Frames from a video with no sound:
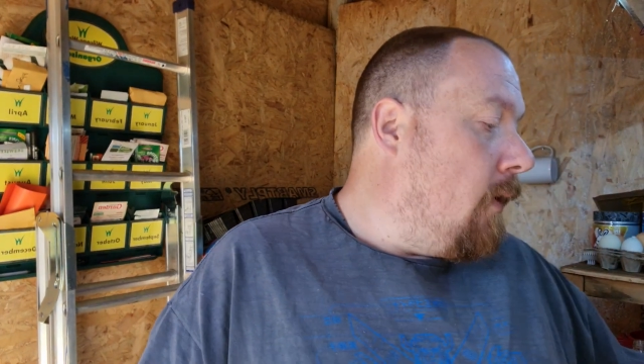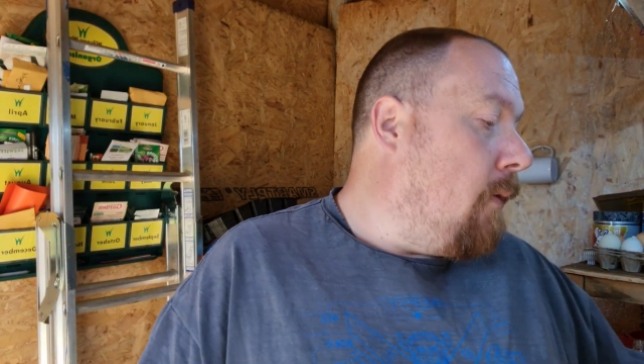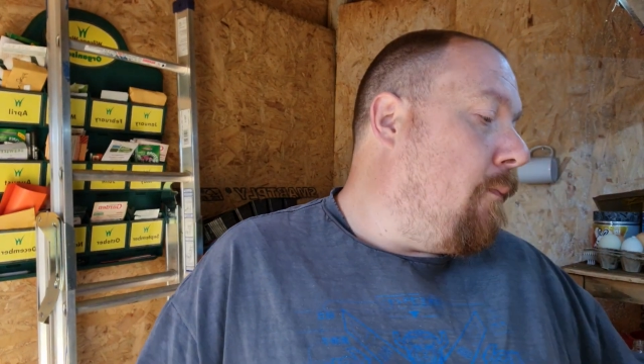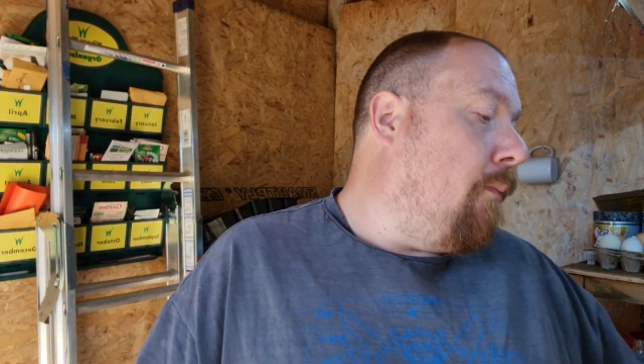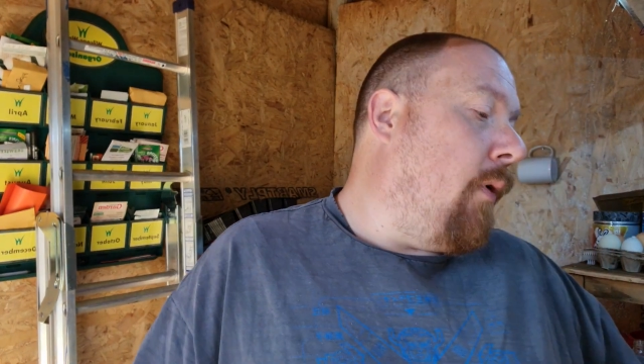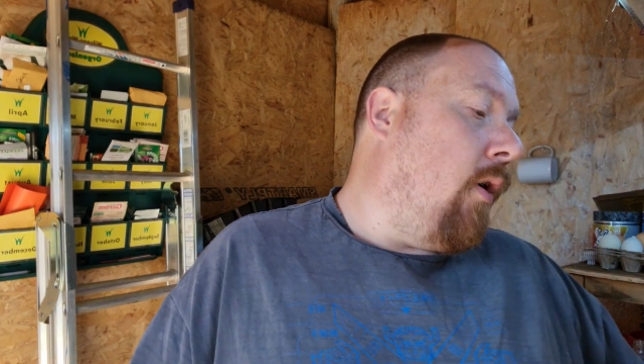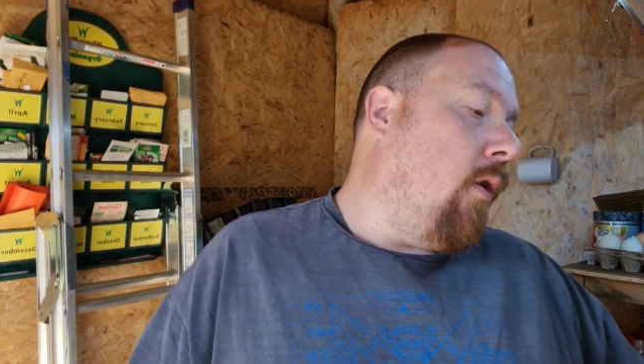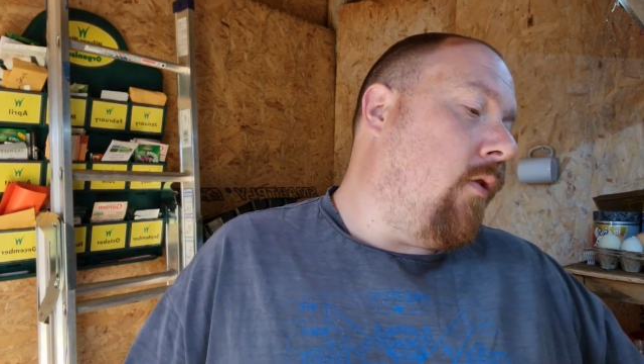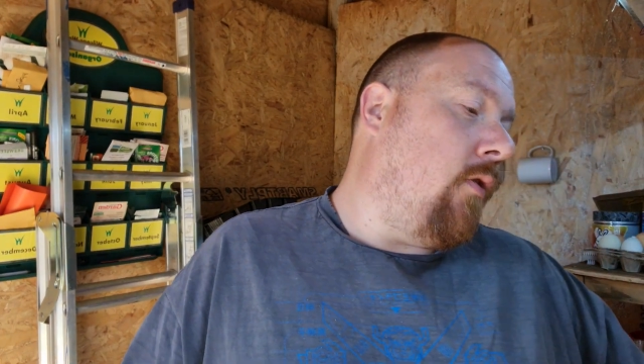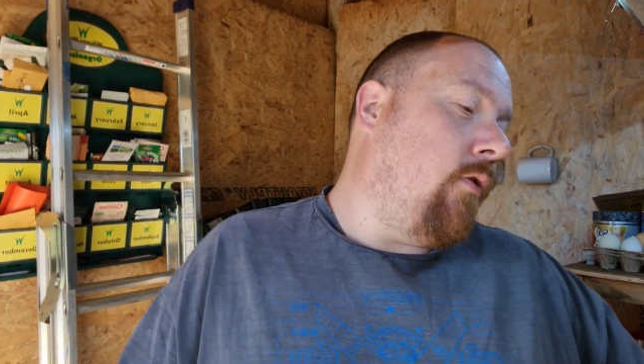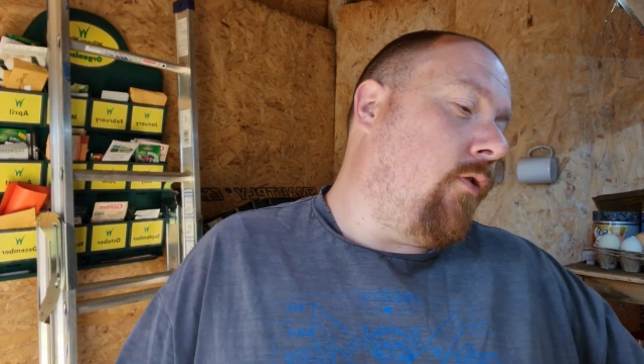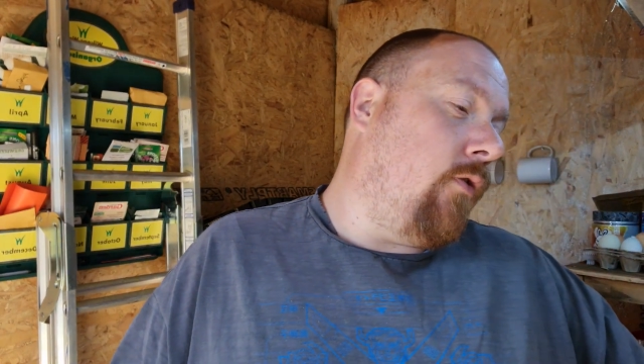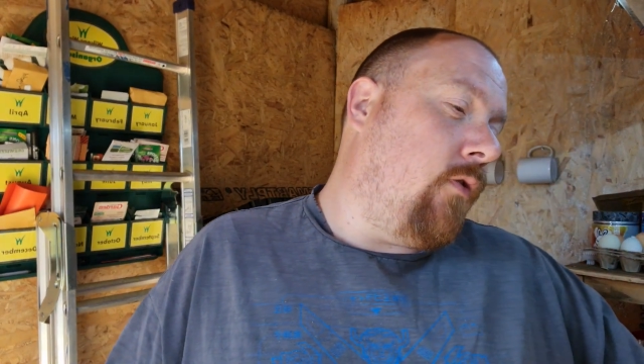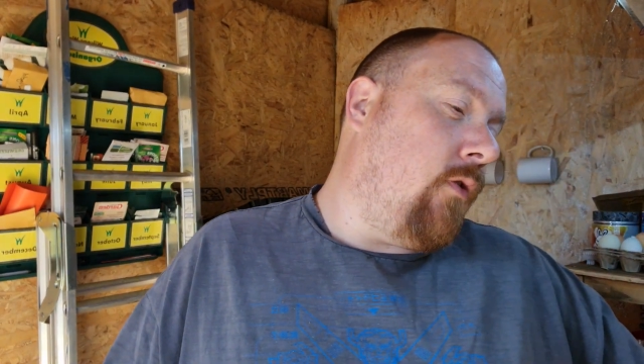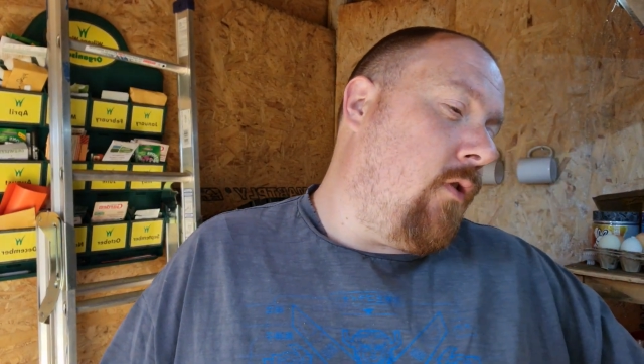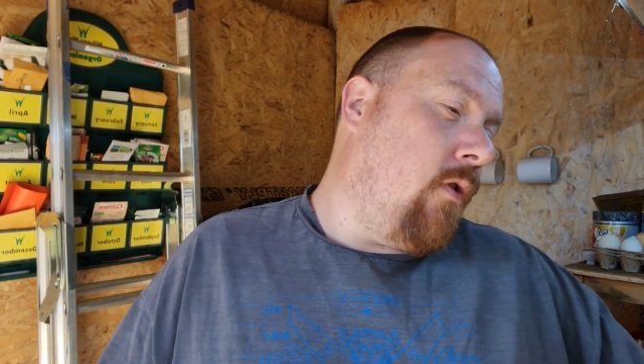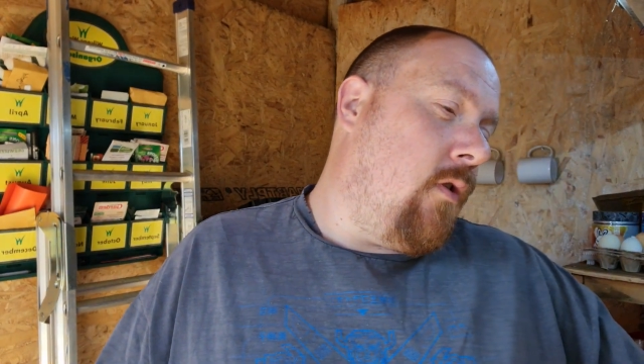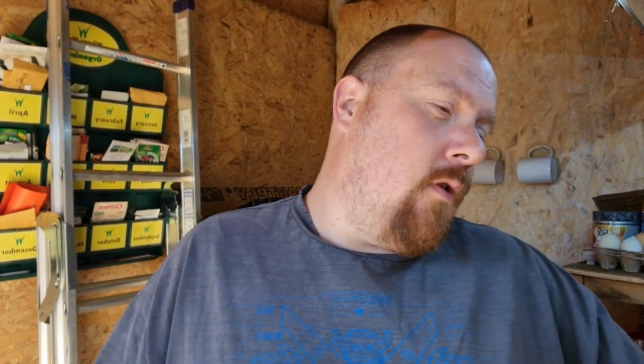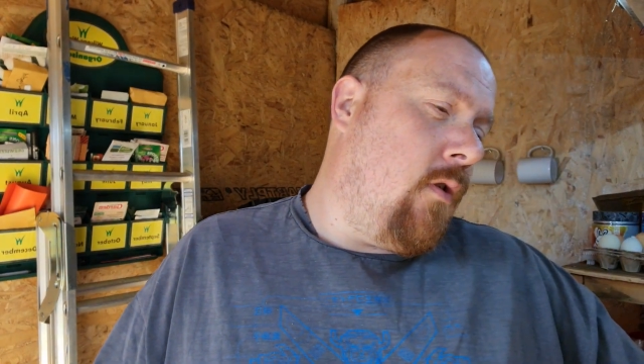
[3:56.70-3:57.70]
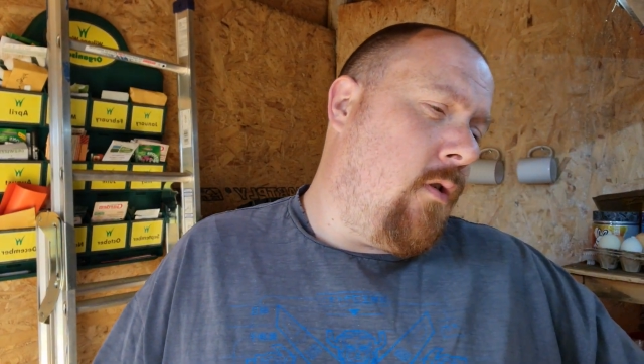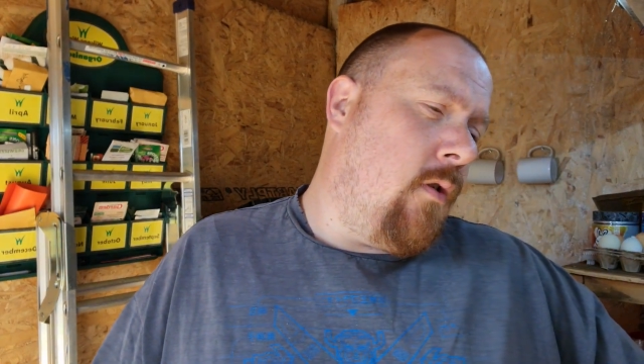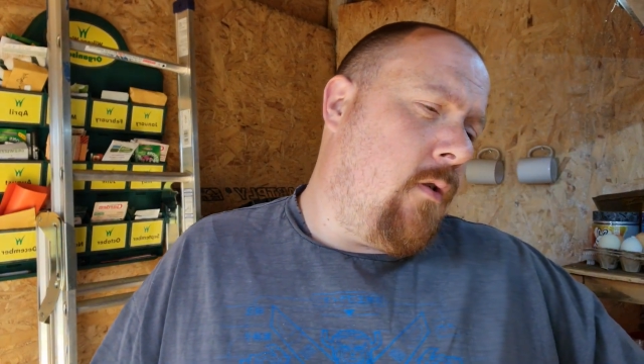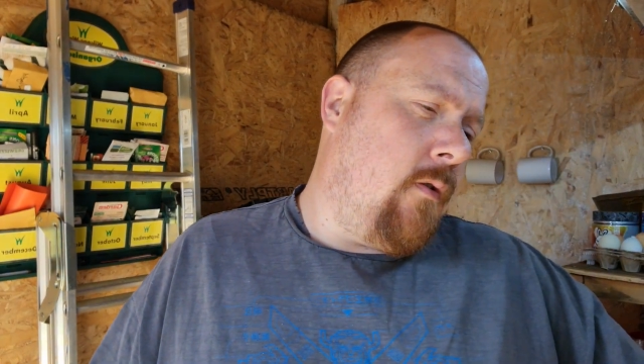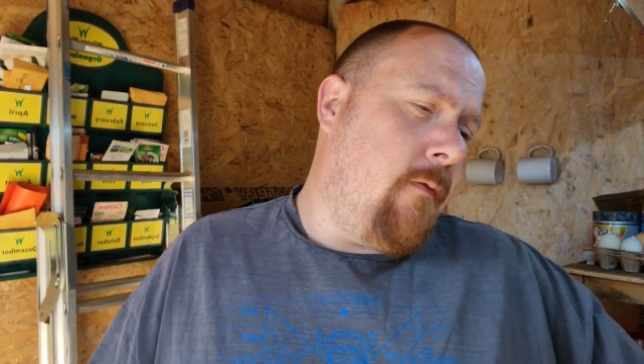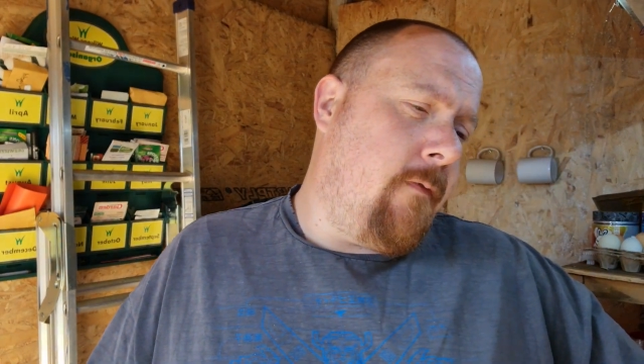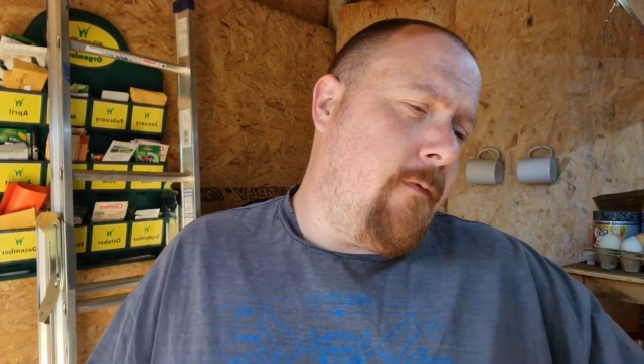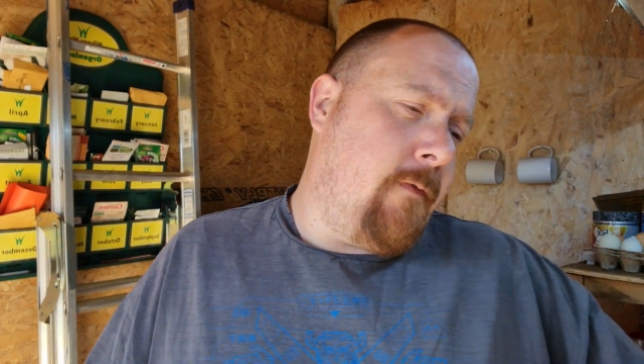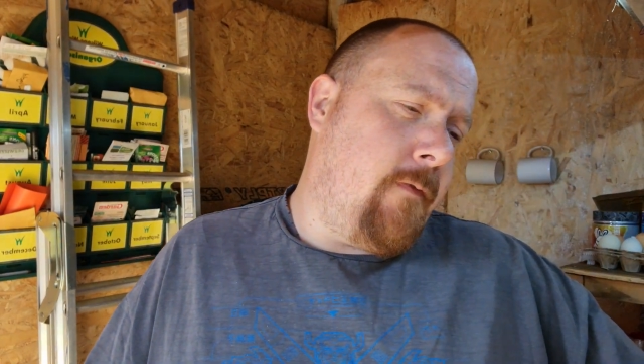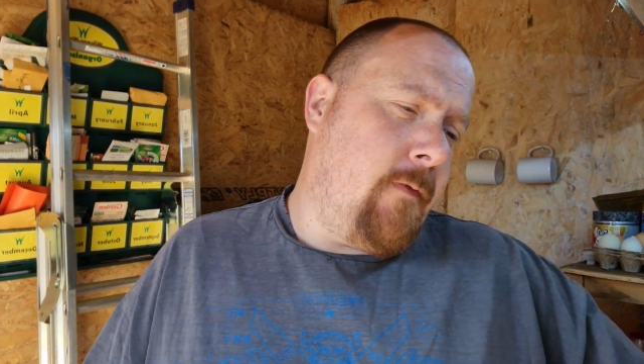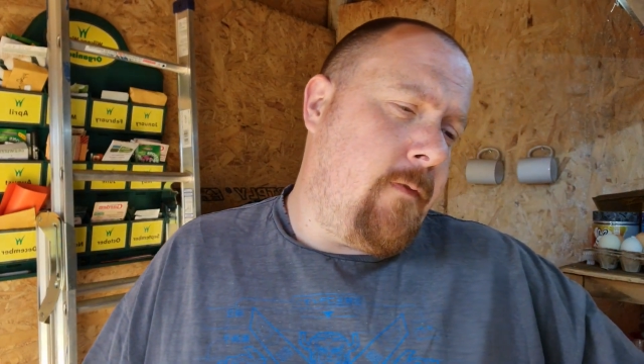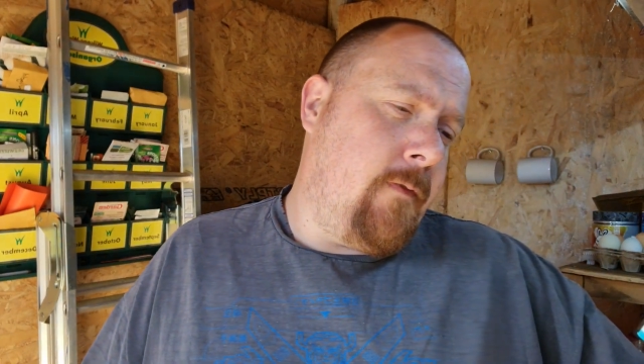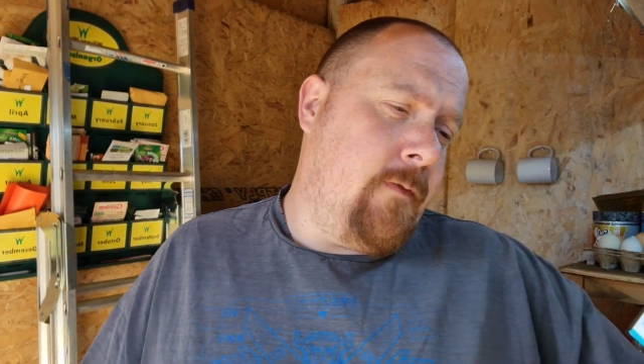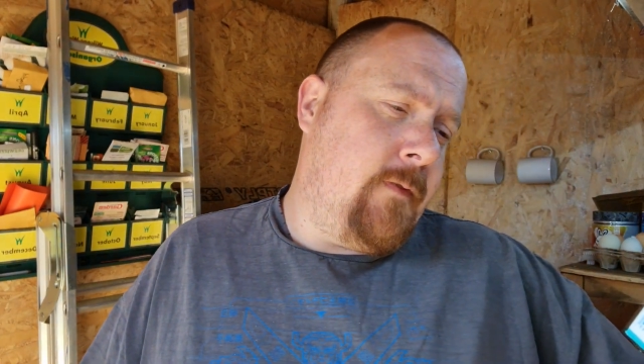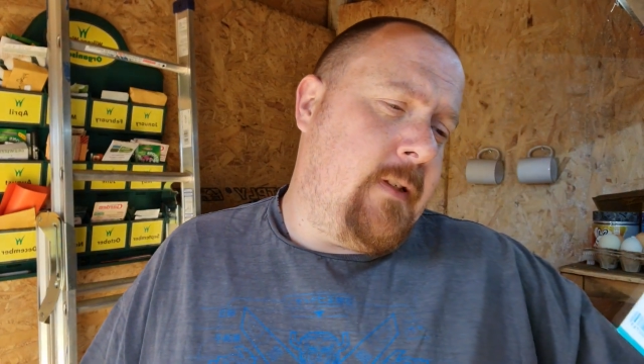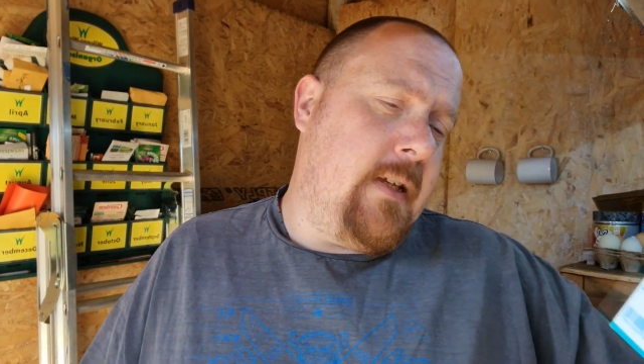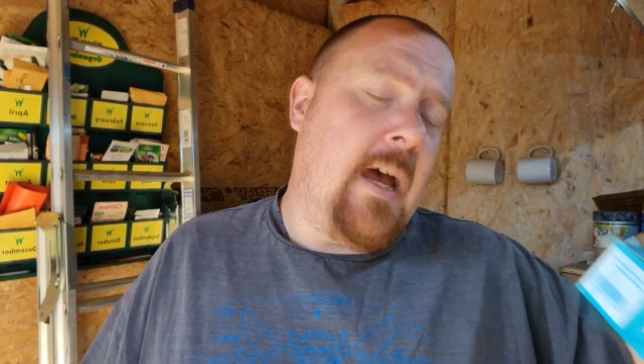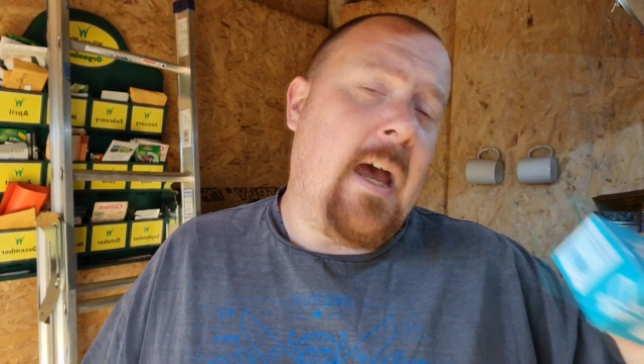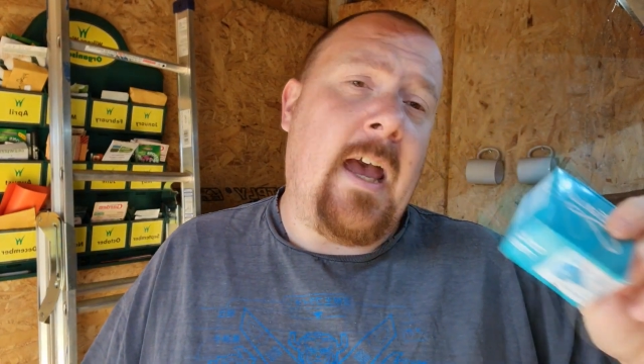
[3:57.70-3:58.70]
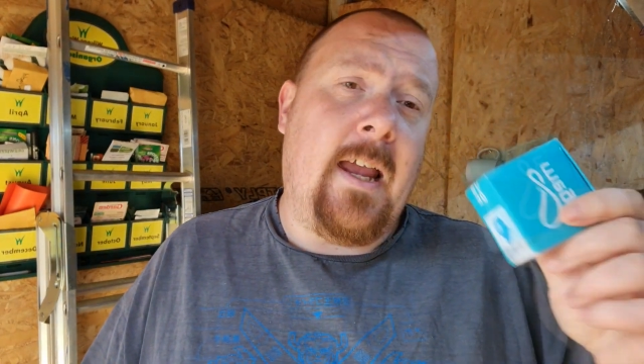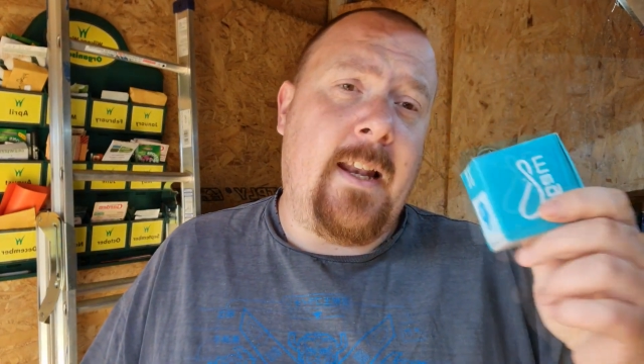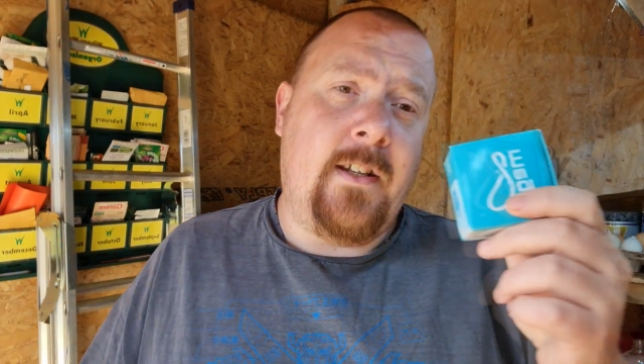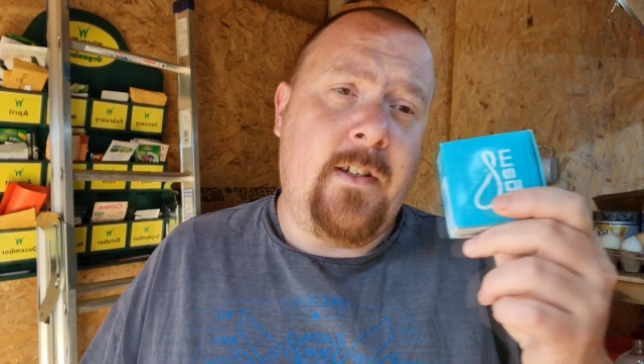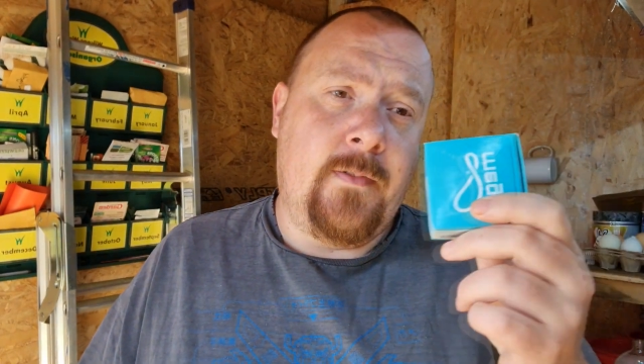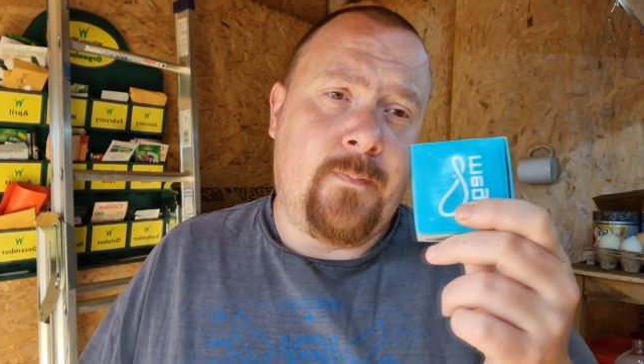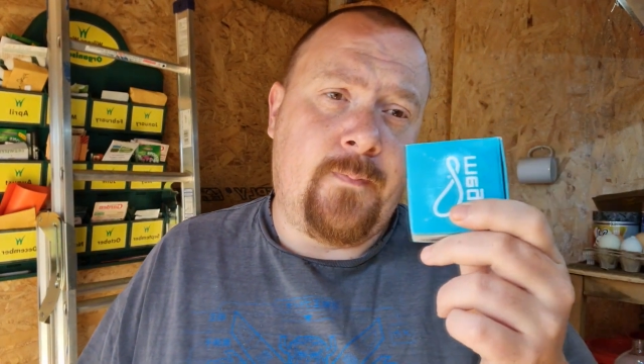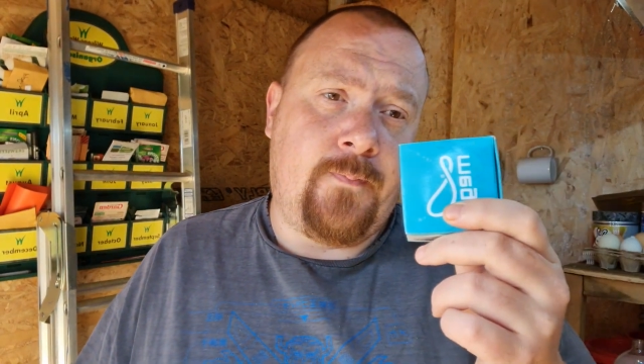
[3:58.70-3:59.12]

a box of 10